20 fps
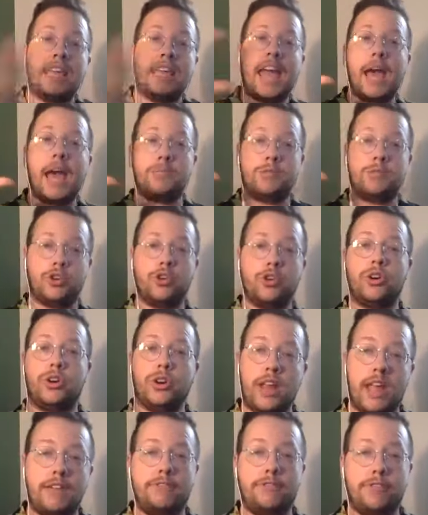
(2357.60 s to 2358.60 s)

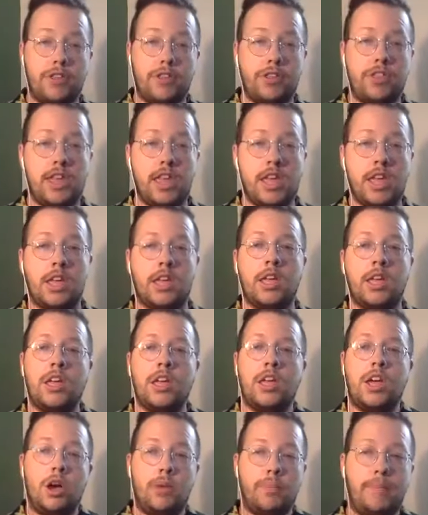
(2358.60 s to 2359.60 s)
capture everything
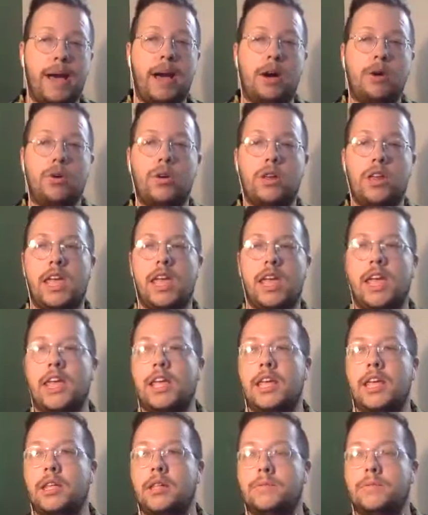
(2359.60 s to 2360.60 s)
about
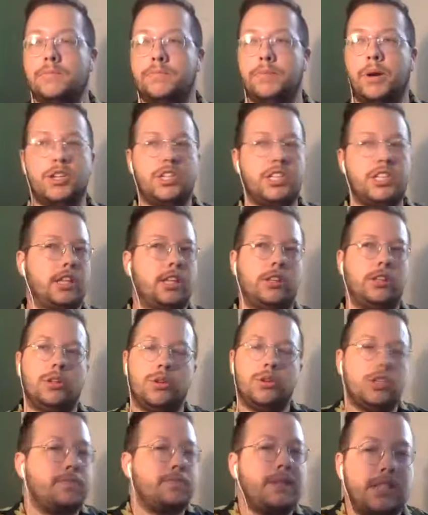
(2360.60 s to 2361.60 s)
a
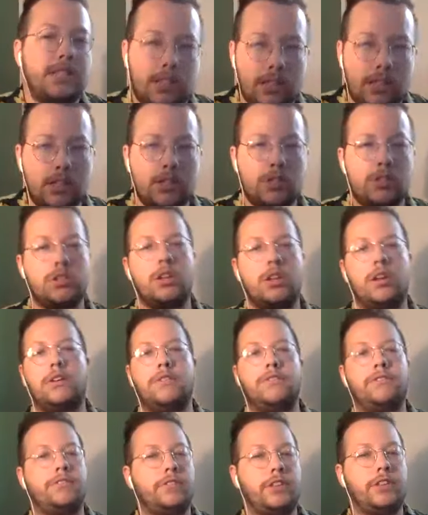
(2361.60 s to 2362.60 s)
particular species
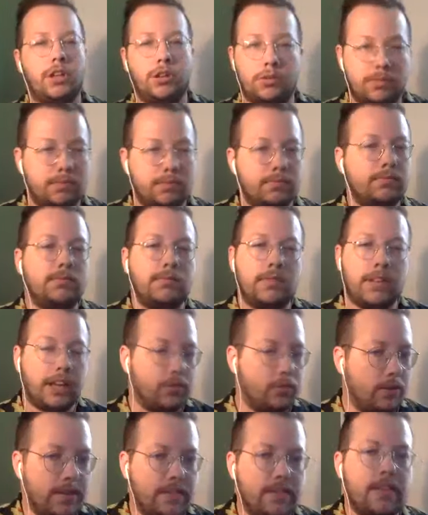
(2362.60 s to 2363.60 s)
of, you know,
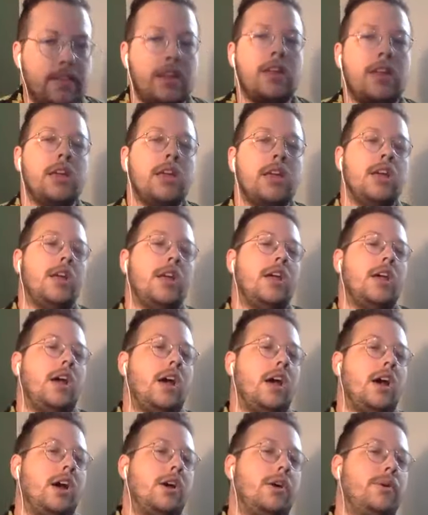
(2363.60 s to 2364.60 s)
XYZ.
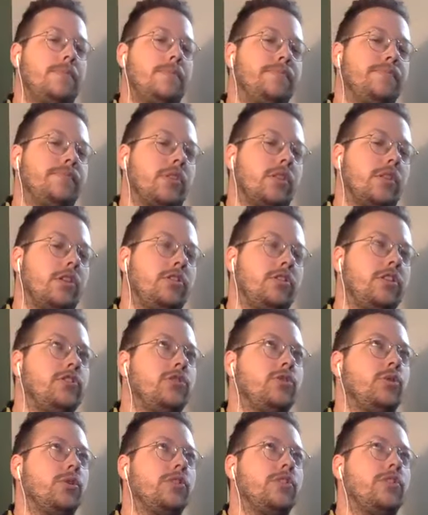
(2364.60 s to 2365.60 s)
Um, these
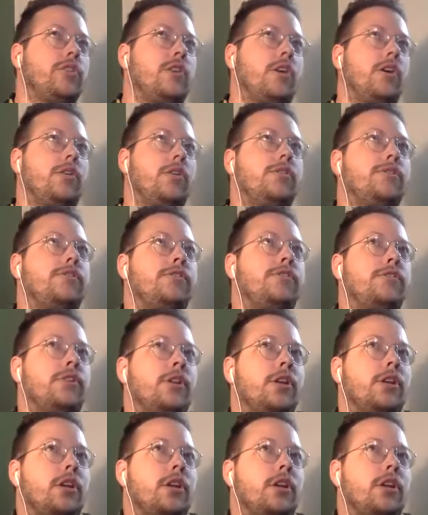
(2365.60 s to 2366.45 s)
sorts of,